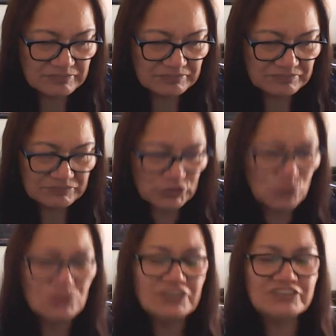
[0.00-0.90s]
all
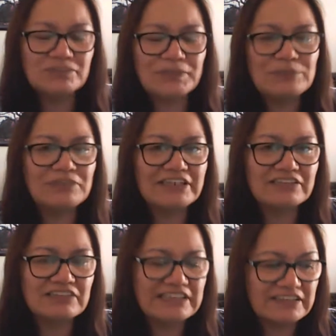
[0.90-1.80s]
those people out
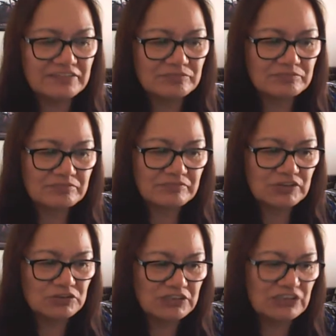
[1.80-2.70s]
there who
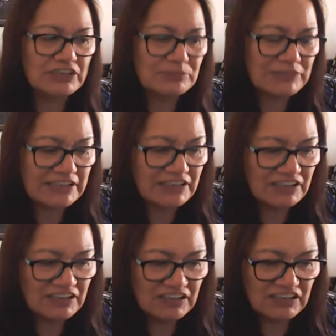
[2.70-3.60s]
are like me,
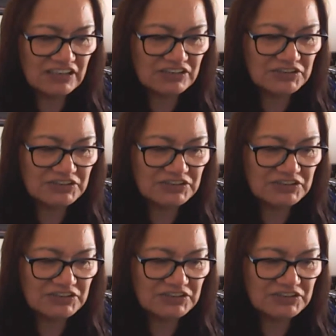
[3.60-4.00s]
who